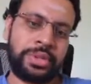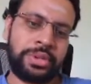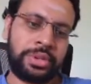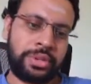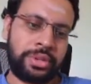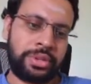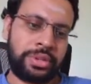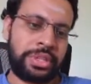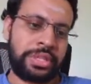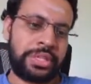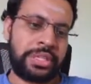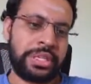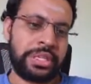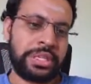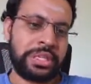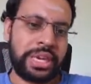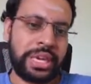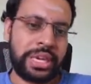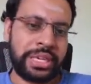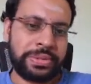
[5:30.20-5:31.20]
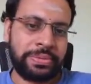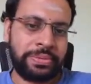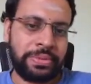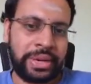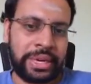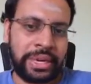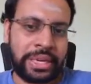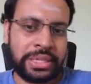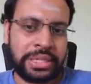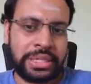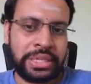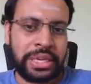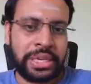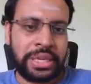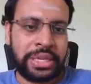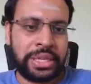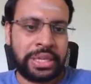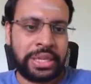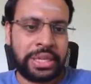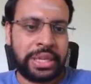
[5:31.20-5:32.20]
This is as far as
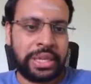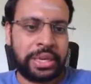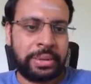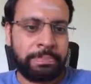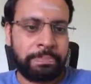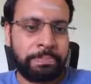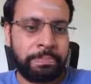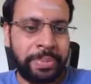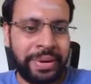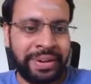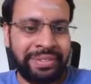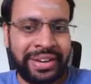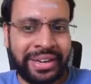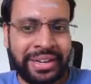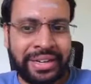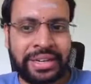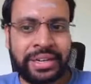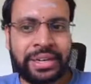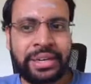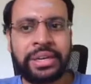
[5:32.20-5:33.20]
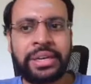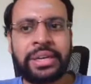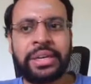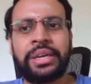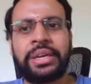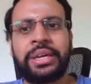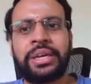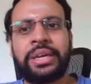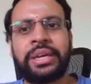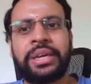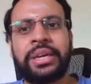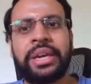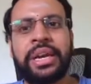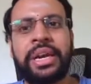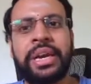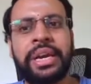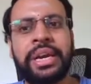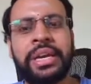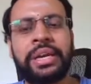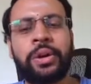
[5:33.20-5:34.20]
the pivot
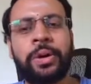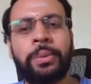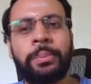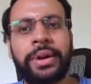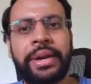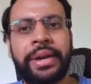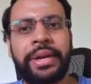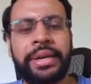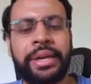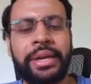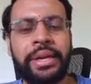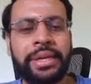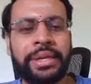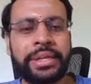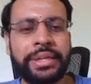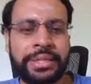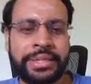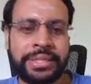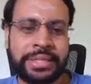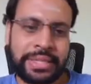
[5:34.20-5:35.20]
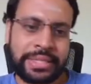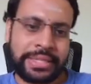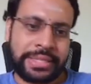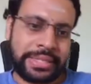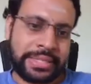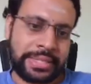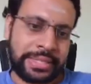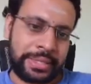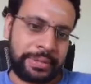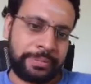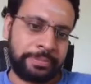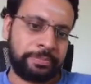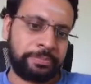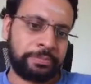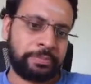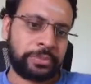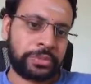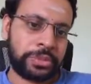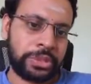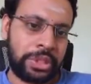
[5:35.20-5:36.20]
gradient operator is concerned.
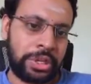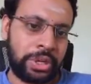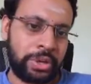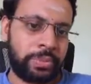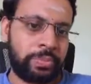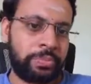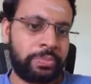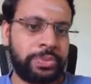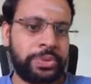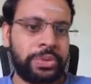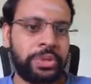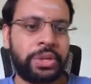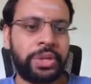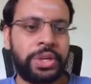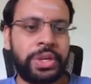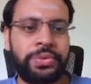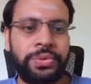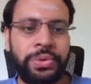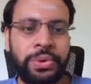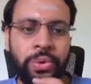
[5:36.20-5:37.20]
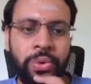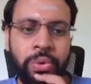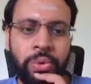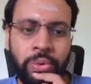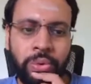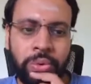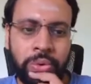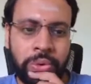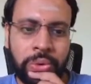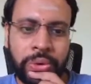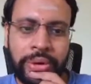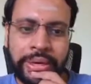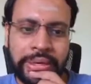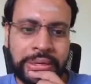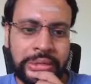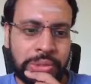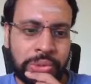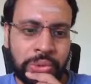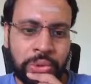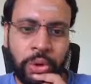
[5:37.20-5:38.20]
Now if you look at
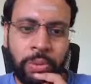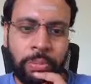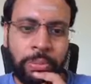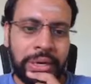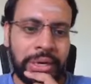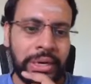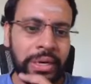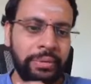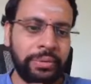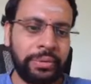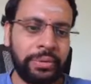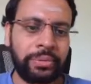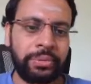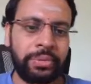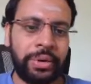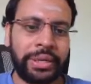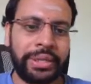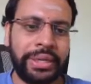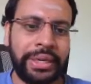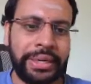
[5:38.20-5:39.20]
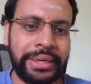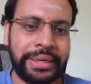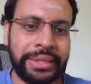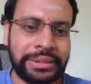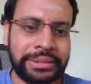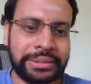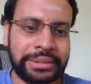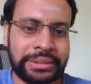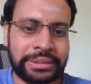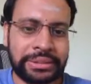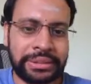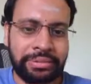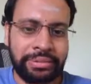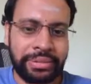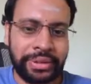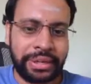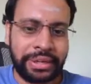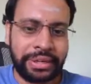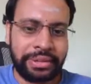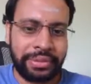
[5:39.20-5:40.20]
Sobel, what it does is
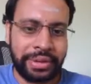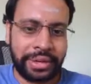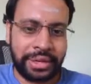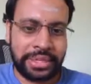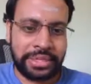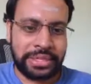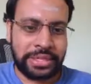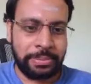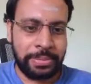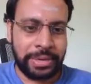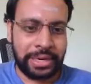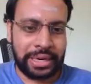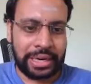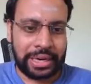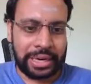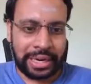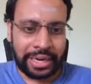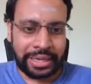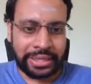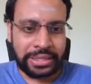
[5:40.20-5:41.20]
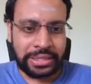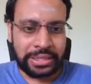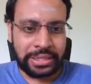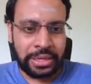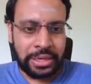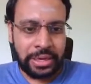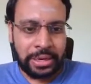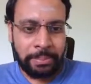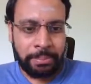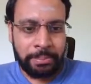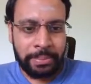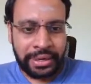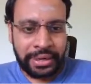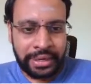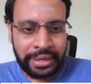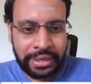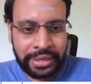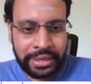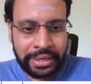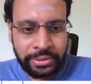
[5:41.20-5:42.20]
in very similar lines, but
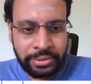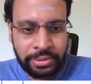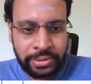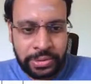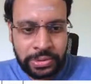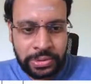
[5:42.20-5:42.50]
it gives